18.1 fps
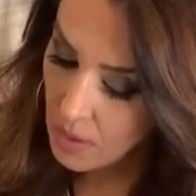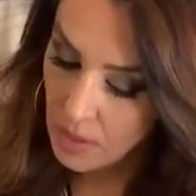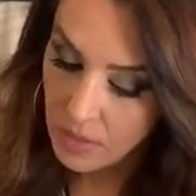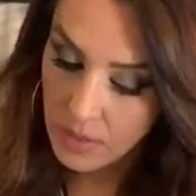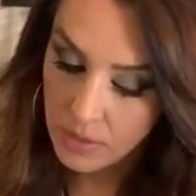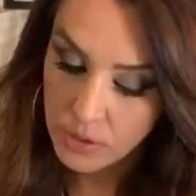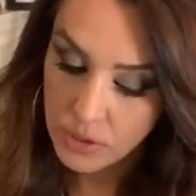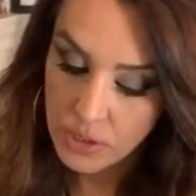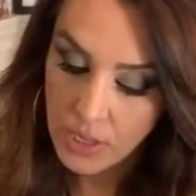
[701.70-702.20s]

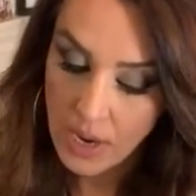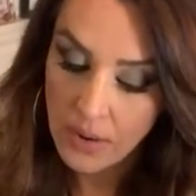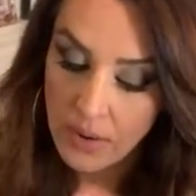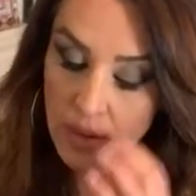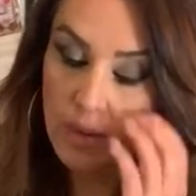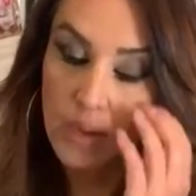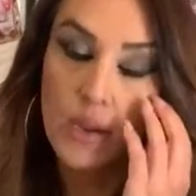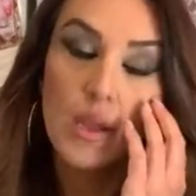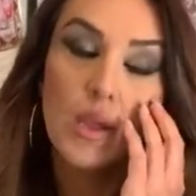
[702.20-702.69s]
The
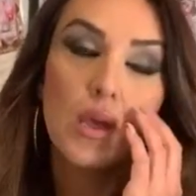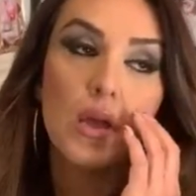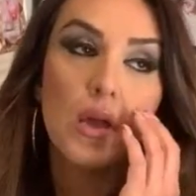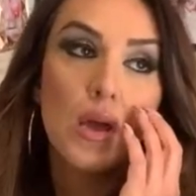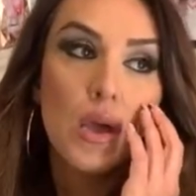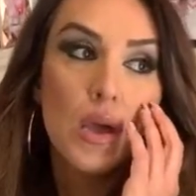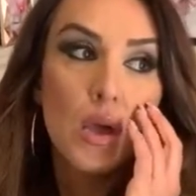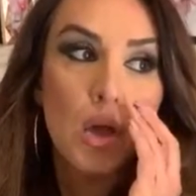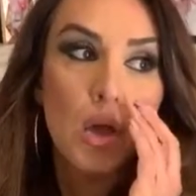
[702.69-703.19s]
Chariot.
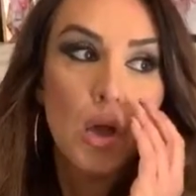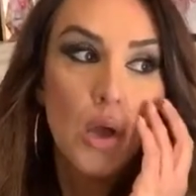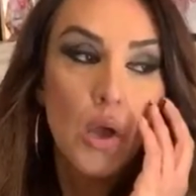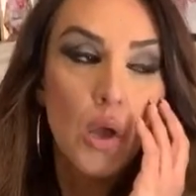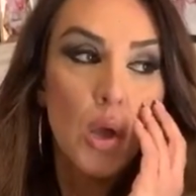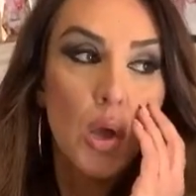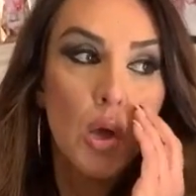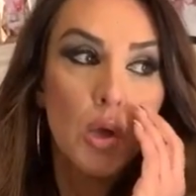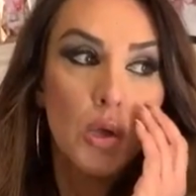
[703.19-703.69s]

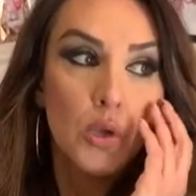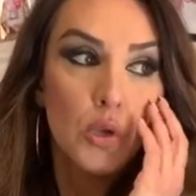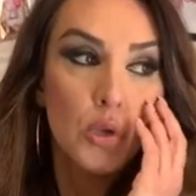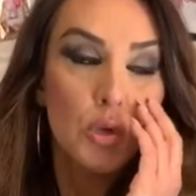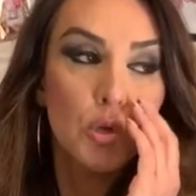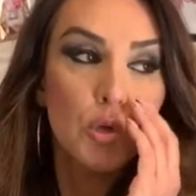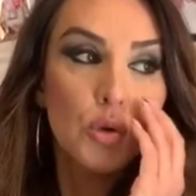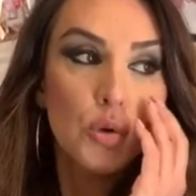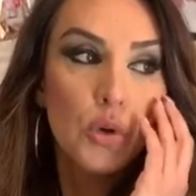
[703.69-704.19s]

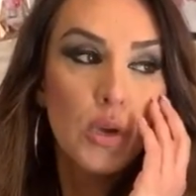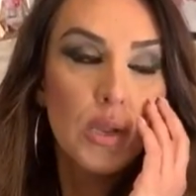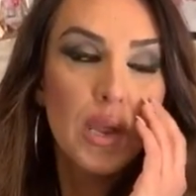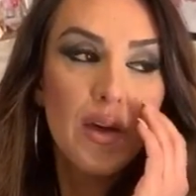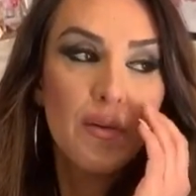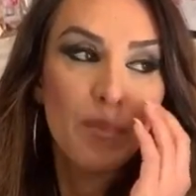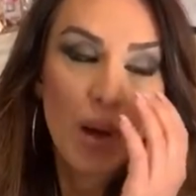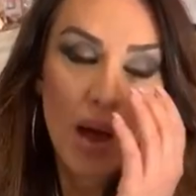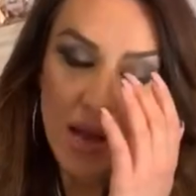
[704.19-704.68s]
You could
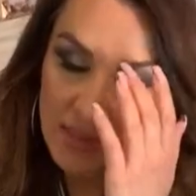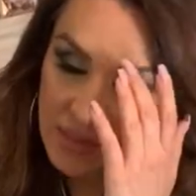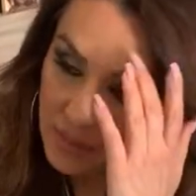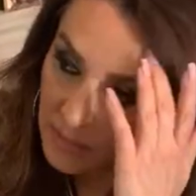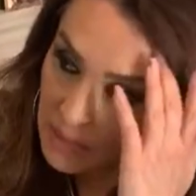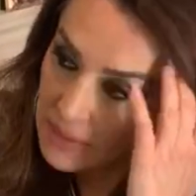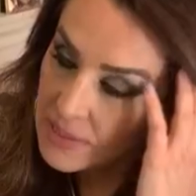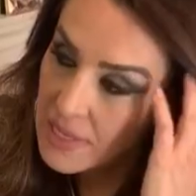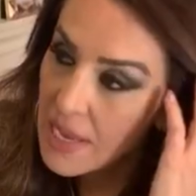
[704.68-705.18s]
have
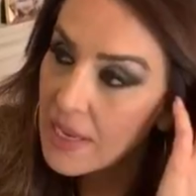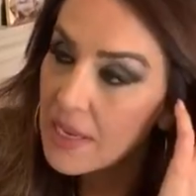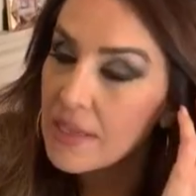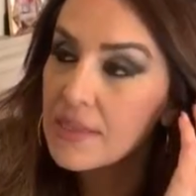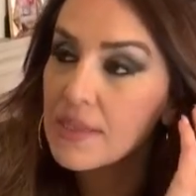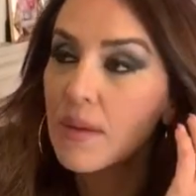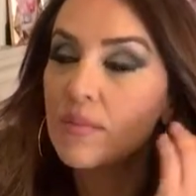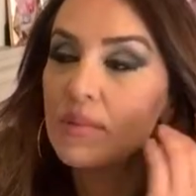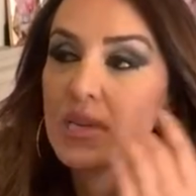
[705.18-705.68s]
possibly taken
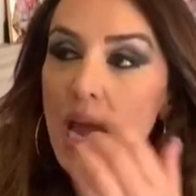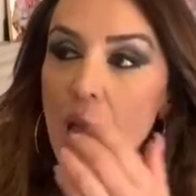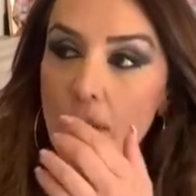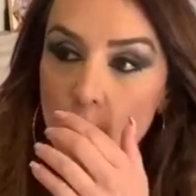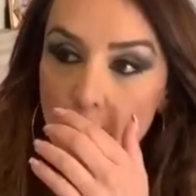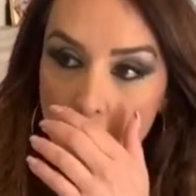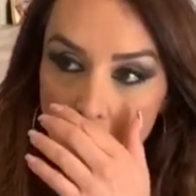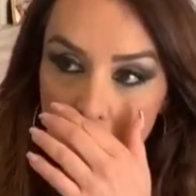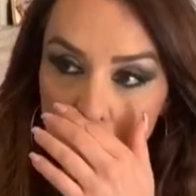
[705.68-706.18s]
some
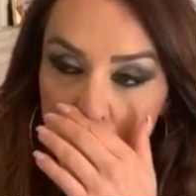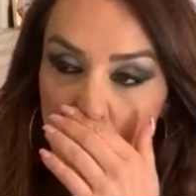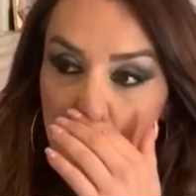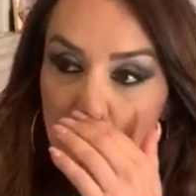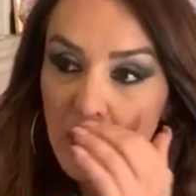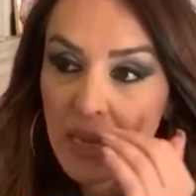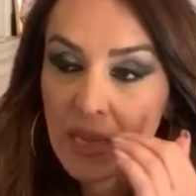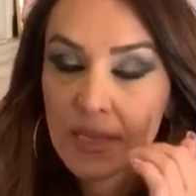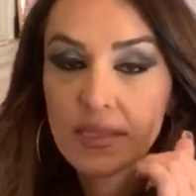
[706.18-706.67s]
time off from
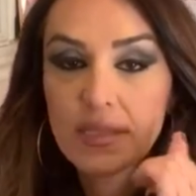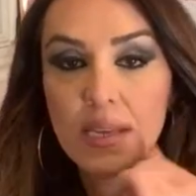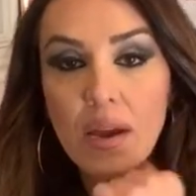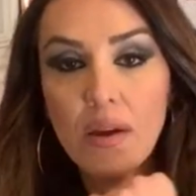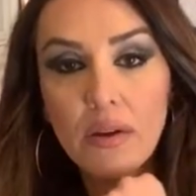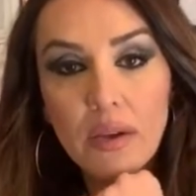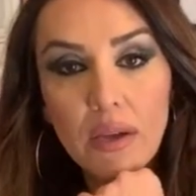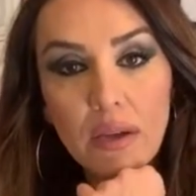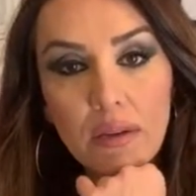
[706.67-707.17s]
a
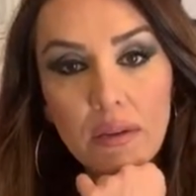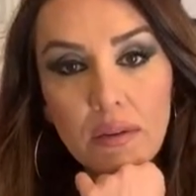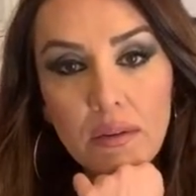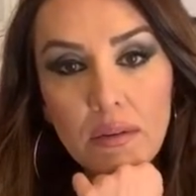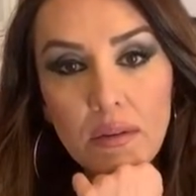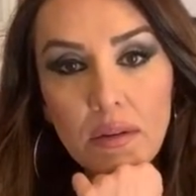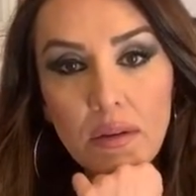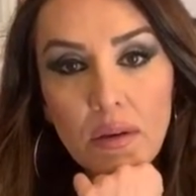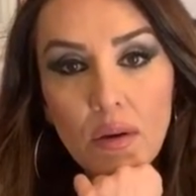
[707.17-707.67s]
Cancerian,
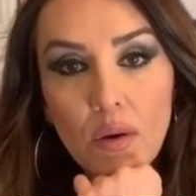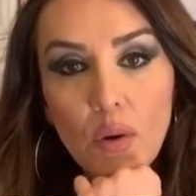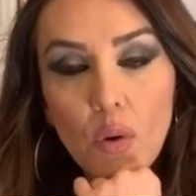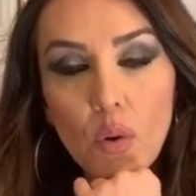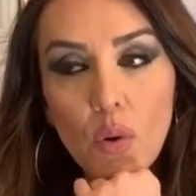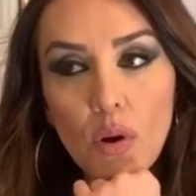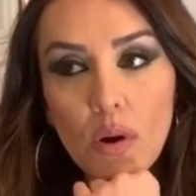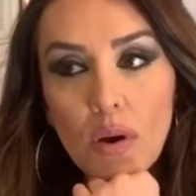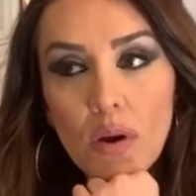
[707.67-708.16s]

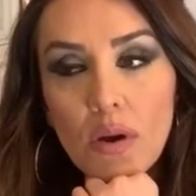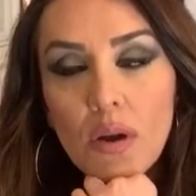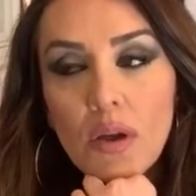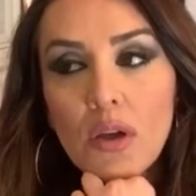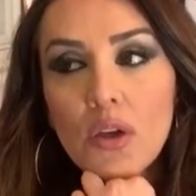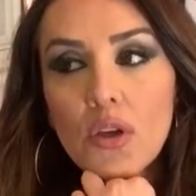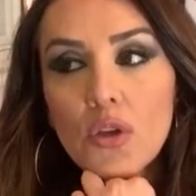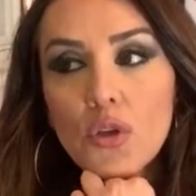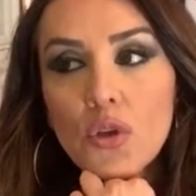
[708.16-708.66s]
or
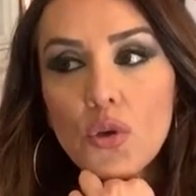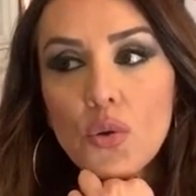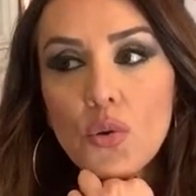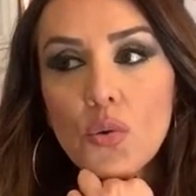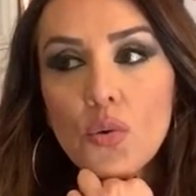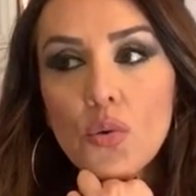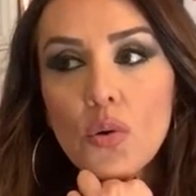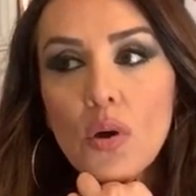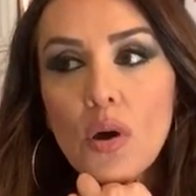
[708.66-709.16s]

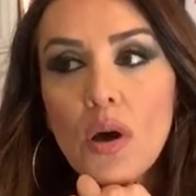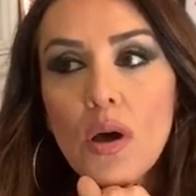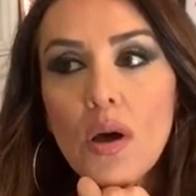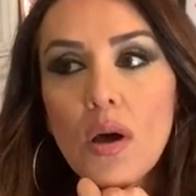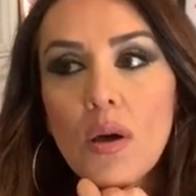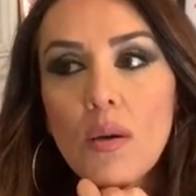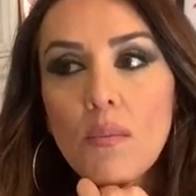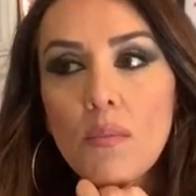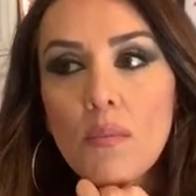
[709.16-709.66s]
you
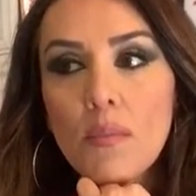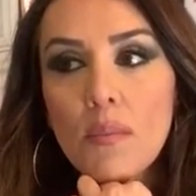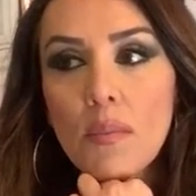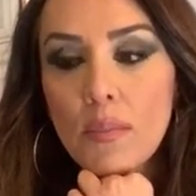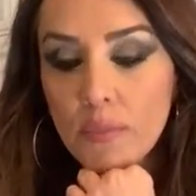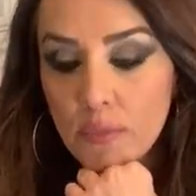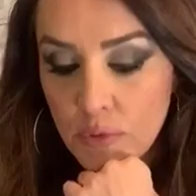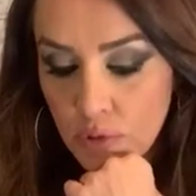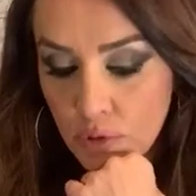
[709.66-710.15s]

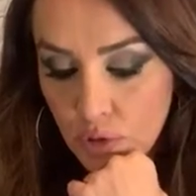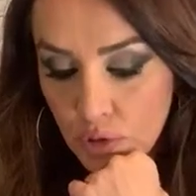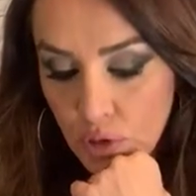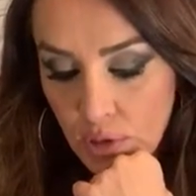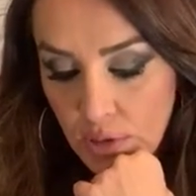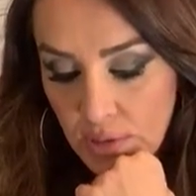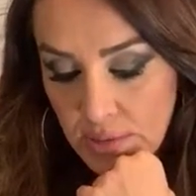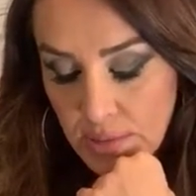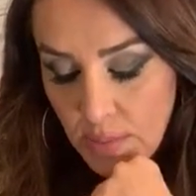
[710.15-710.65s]

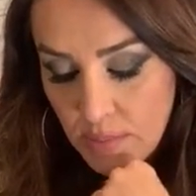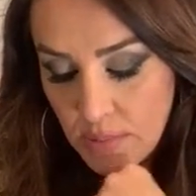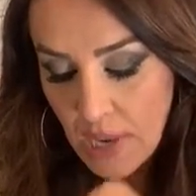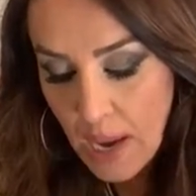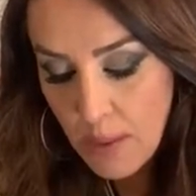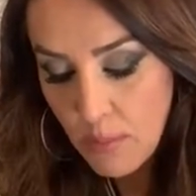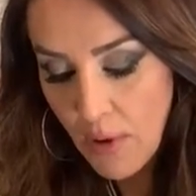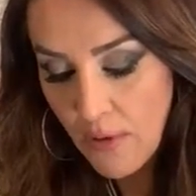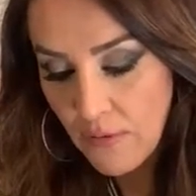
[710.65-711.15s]
took some
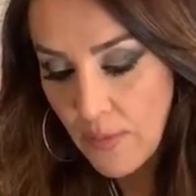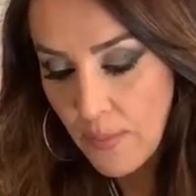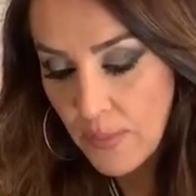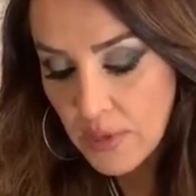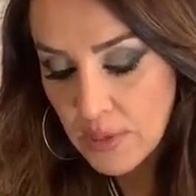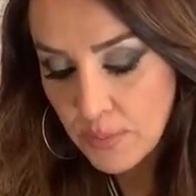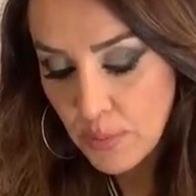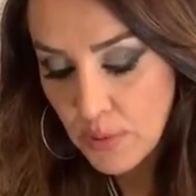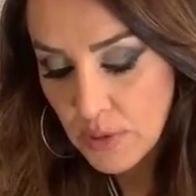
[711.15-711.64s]
time off from
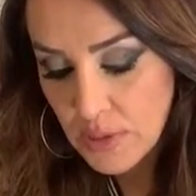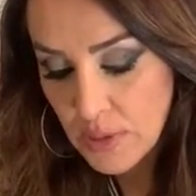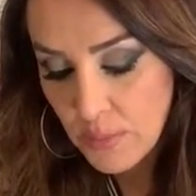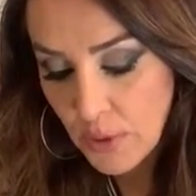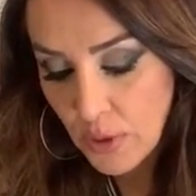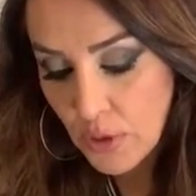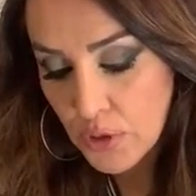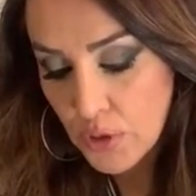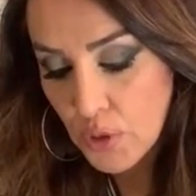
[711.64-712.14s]
this person
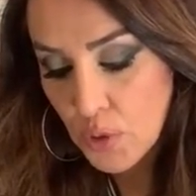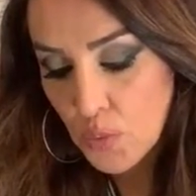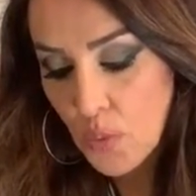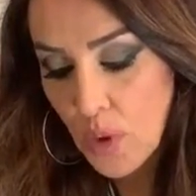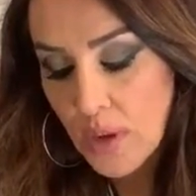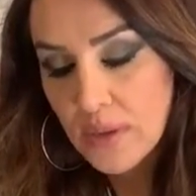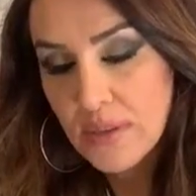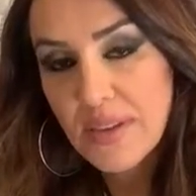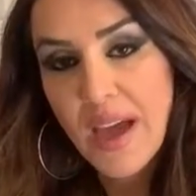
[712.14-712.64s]
because you
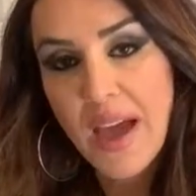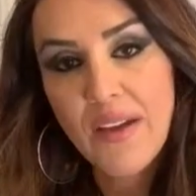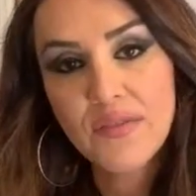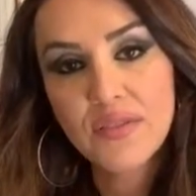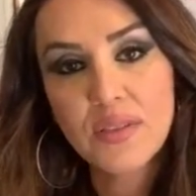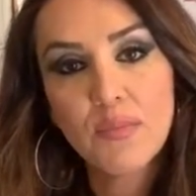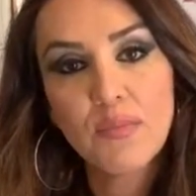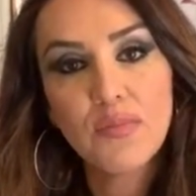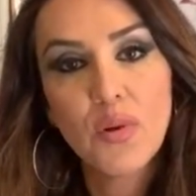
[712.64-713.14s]
want to have
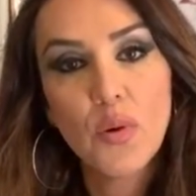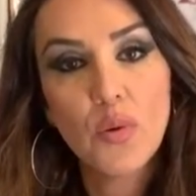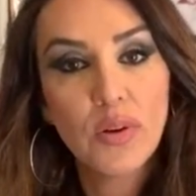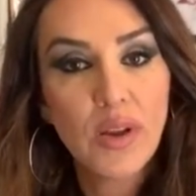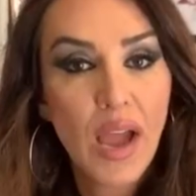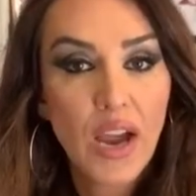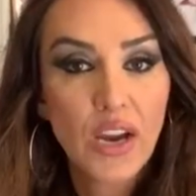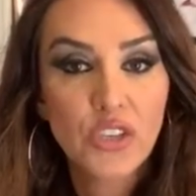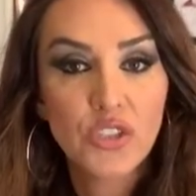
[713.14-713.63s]
some forward
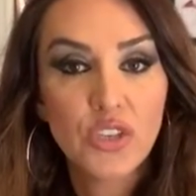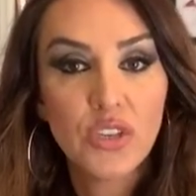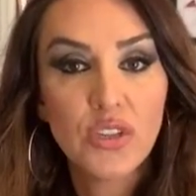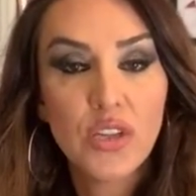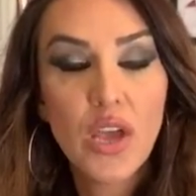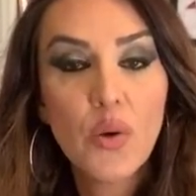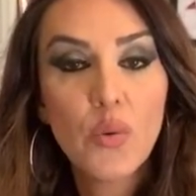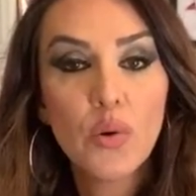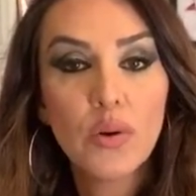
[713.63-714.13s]
action.
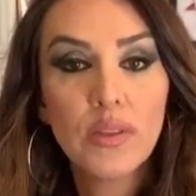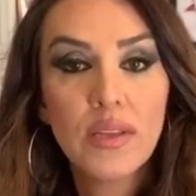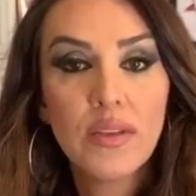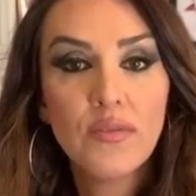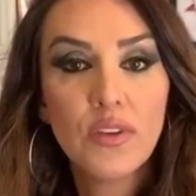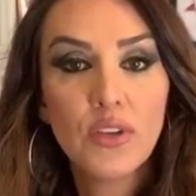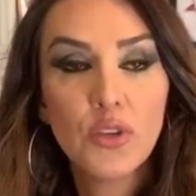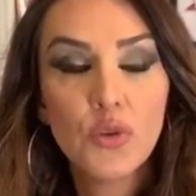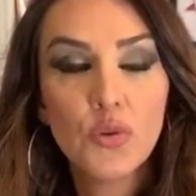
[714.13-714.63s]
They were
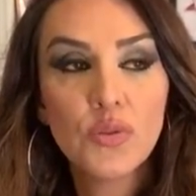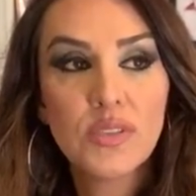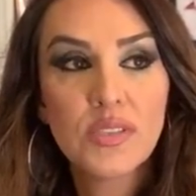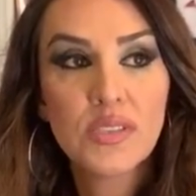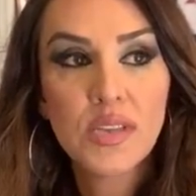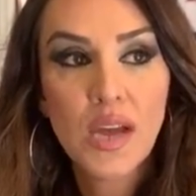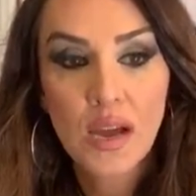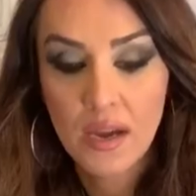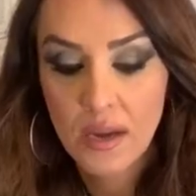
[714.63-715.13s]
leaving you
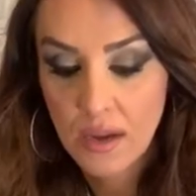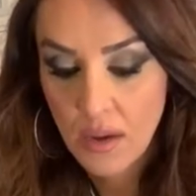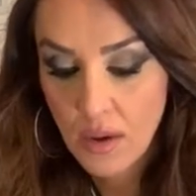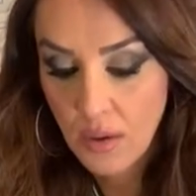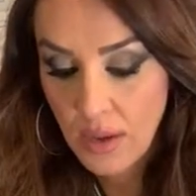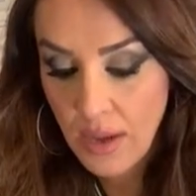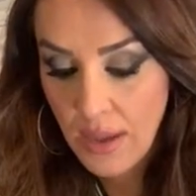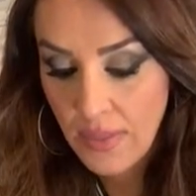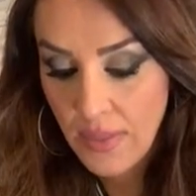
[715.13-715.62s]
stuck,
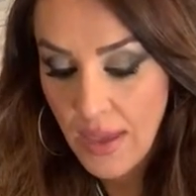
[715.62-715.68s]
okay?